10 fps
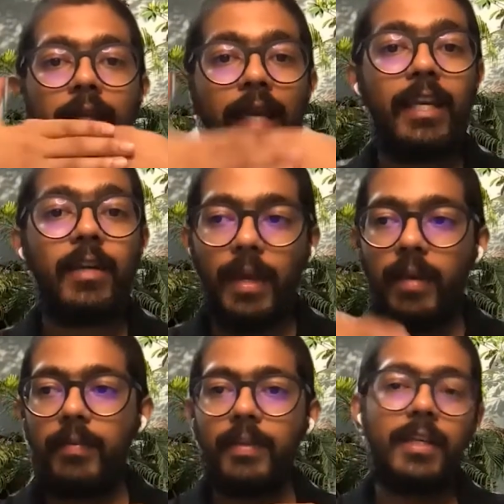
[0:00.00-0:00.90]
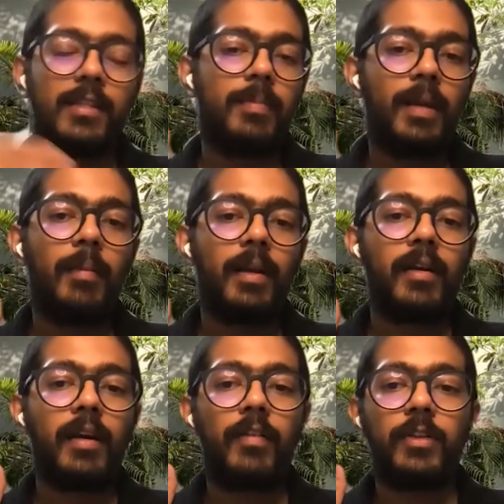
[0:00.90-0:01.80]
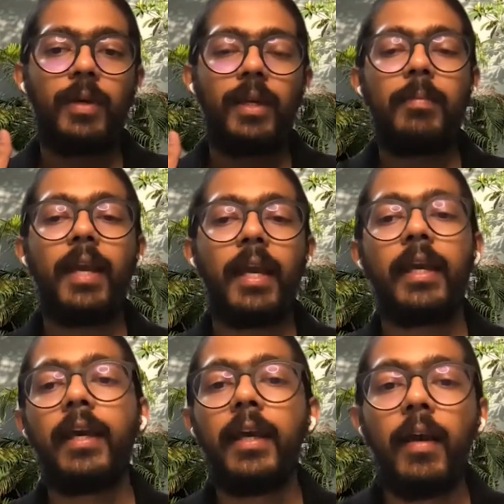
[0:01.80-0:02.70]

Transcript: gateway that is becoming a GraphQL API,